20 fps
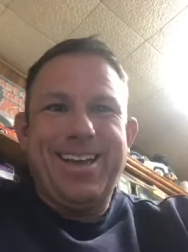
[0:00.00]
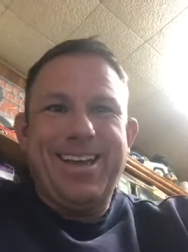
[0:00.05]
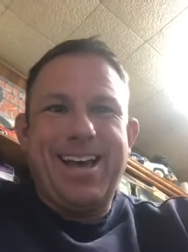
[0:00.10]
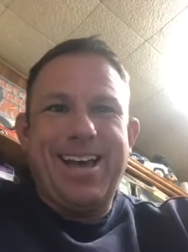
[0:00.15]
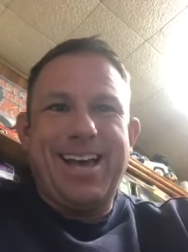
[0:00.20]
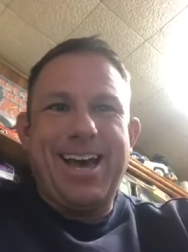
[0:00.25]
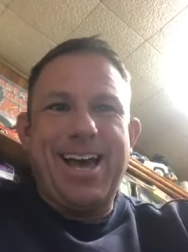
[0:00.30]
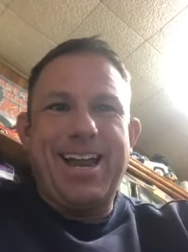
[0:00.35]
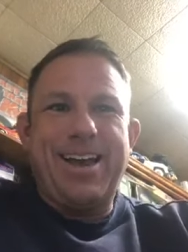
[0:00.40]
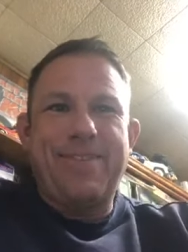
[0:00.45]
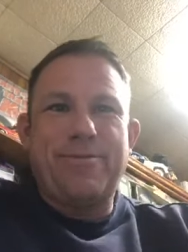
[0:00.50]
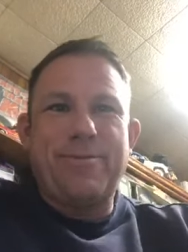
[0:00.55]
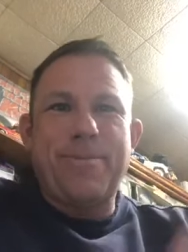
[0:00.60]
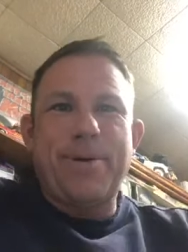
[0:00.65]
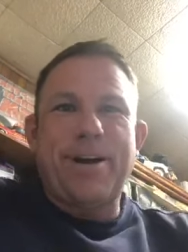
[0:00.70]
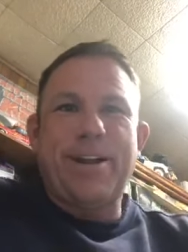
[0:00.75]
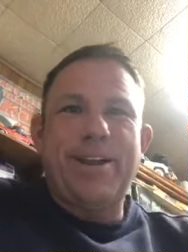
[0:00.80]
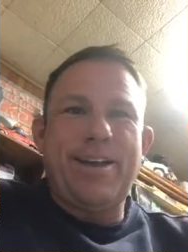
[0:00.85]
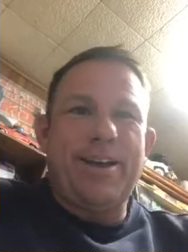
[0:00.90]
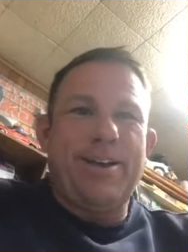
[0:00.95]

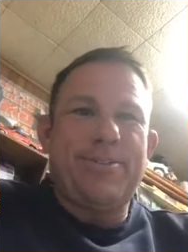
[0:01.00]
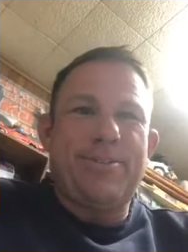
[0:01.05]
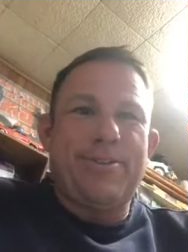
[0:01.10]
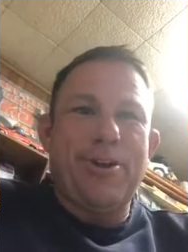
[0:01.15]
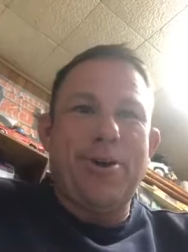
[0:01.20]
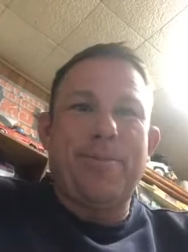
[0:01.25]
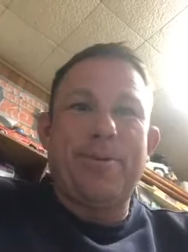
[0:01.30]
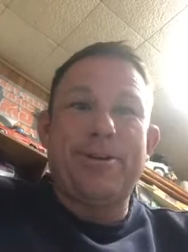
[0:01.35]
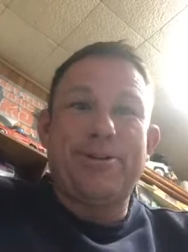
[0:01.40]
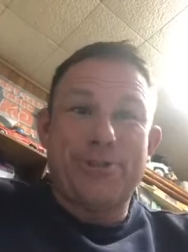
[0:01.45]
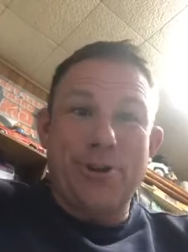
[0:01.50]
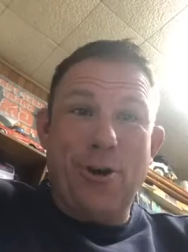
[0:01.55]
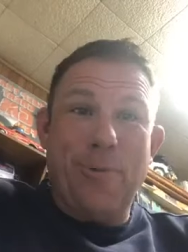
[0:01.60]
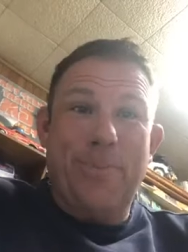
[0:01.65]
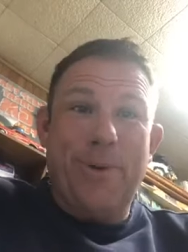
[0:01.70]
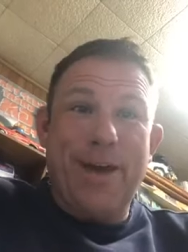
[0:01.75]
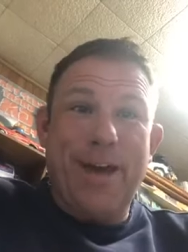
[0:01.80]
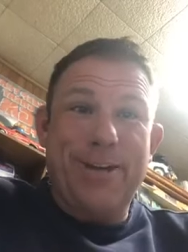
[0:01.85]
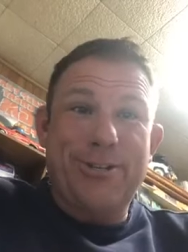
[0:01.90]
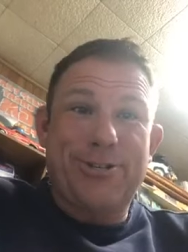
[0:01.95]
everybody on the Nobody Show
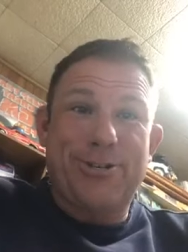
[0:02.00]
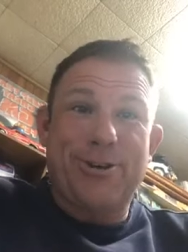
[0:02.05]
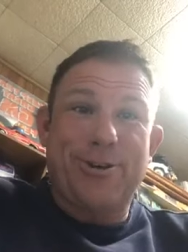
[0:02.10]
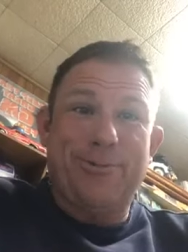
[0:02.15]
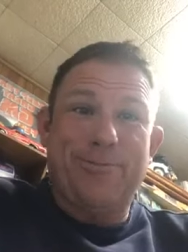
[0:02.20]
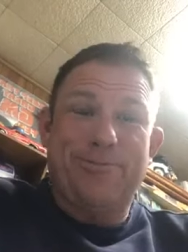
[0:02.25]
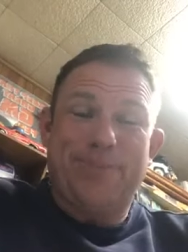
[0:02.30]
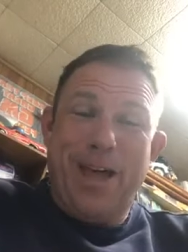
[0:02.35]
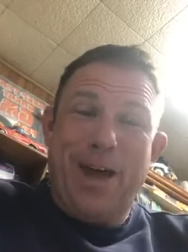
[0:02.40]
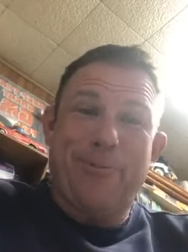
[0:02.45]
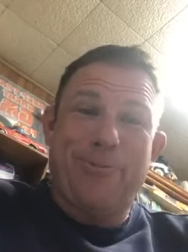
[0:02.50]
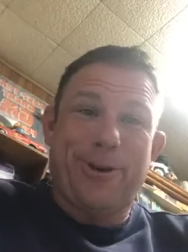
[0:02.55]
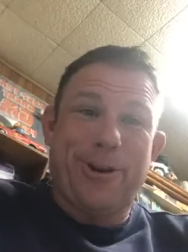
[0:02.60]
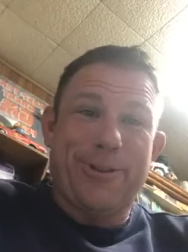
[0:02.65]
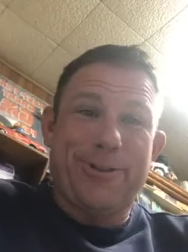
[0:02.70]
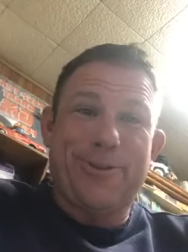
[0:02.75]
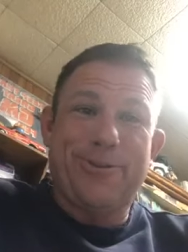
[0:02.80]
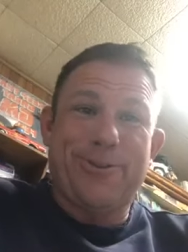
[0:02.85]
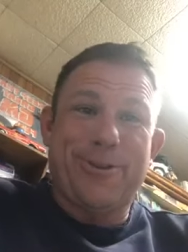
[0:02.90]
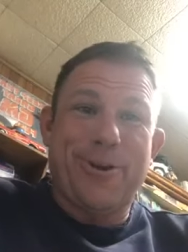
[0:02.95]
page, so now we're going
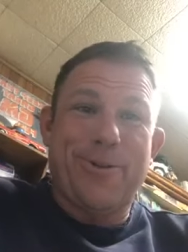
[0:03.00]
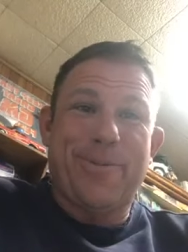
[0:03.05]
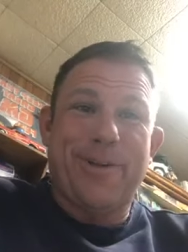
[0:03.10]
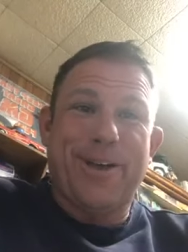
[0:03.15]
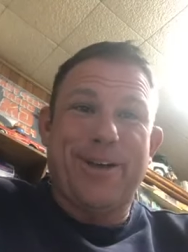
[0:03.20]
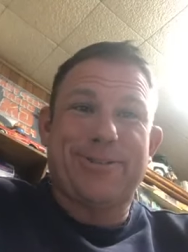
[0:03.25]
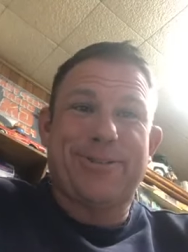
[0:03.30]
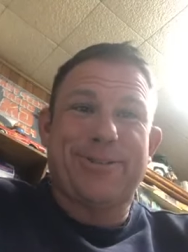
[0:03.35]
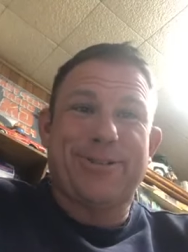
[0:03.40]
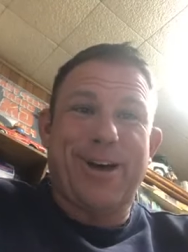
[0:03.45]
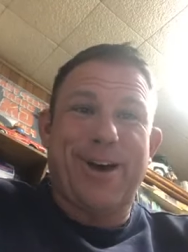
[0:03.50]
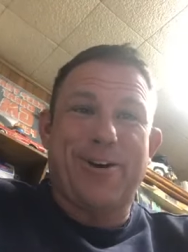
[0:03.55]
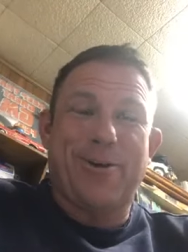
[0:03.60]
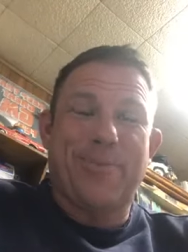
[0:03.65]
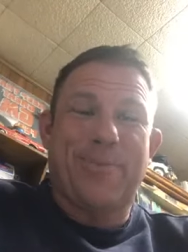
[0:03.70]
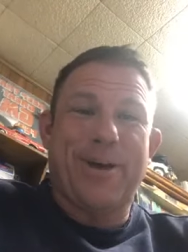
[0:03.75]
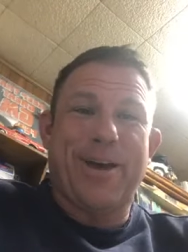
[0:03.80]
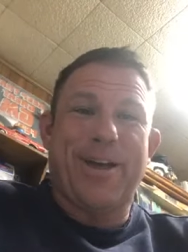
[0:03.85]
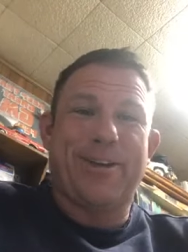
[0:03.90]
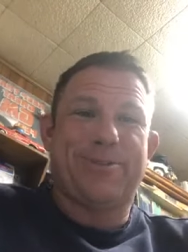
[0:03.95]
to do the Nobody Else's Auto
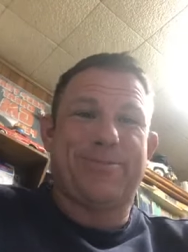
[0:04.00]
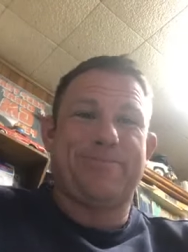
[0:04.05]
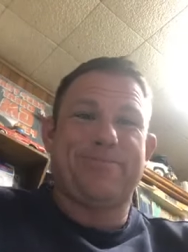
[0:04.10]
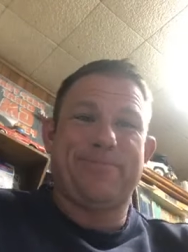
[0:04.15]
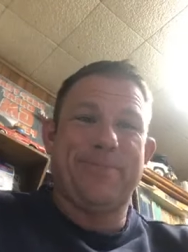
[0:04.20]
page.